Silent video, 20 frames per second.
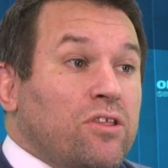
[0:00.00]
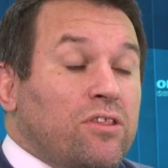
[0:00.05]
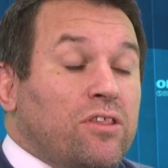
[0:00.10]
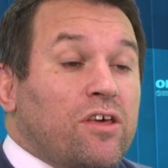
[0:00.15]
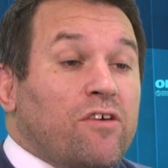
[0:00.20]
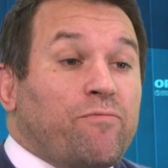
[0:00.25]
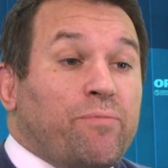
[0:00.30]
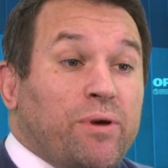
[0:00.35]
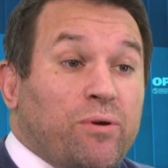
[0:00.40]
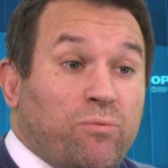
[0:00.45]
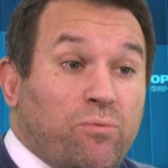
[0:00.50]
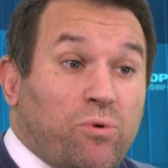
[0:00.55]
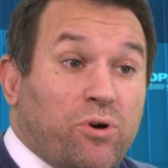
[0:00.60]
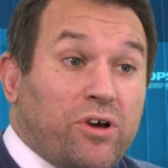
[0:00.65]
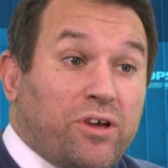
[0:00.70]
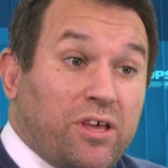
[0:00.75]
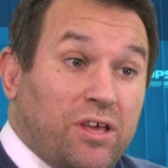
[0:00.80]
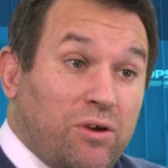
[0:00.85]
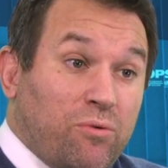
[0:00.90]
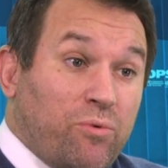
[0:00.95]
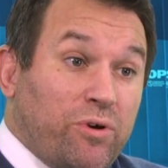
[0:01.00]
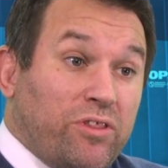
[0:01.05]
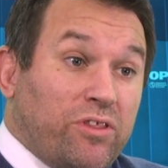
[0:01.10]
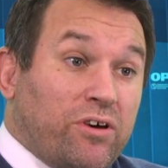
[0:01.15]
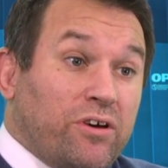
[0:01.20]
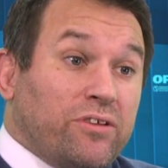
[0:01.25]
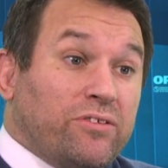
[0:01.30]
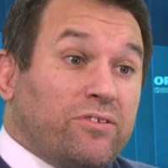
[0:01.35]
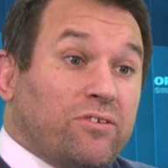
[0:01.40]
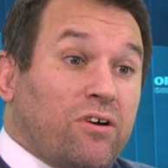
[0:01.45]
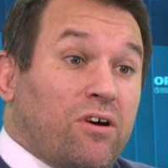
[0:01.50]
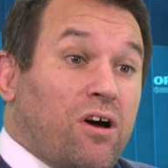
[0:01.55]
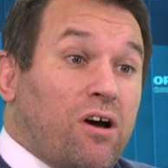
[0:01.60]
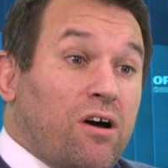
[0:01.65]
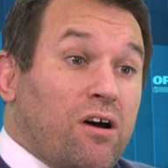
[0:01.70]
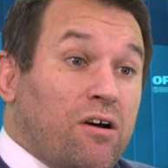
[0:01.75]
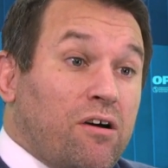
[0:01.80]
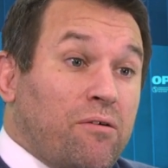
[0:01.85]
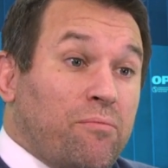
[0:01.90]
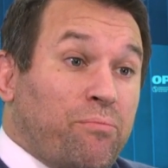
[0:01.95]
They've been working with us
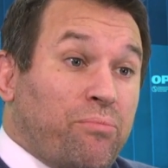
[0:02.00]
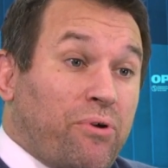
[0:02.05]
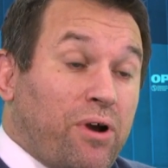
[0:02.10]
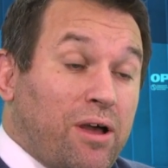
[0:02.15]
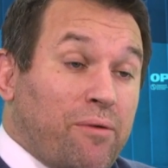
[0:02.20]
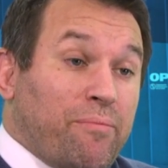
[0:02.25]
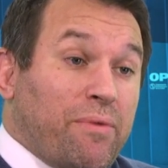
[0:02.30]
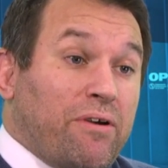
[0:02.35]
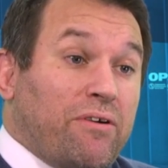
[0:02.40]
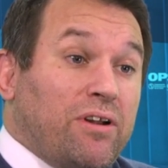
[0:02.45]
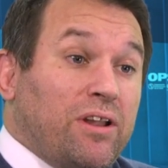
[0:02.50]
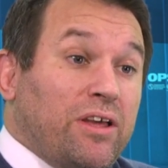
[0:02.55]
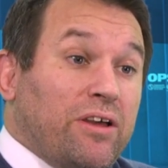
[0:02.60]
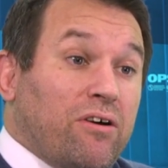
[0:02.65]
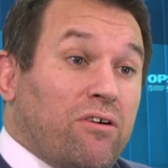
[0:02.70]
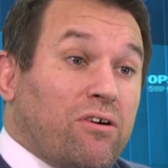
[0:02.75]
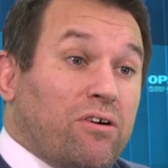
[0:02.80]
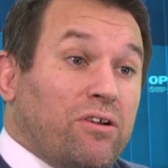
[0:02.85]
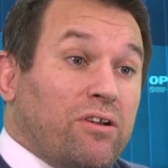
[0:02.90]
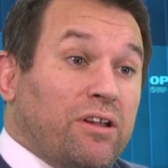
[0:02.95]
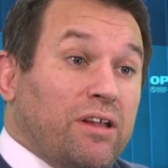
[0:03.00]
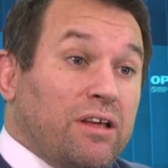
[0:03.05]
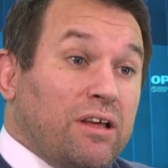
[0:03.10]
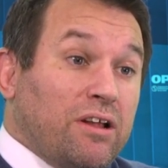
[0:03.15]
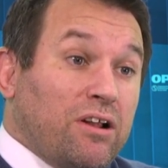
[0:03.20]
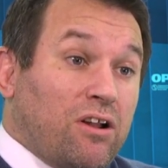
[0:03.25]
primarily on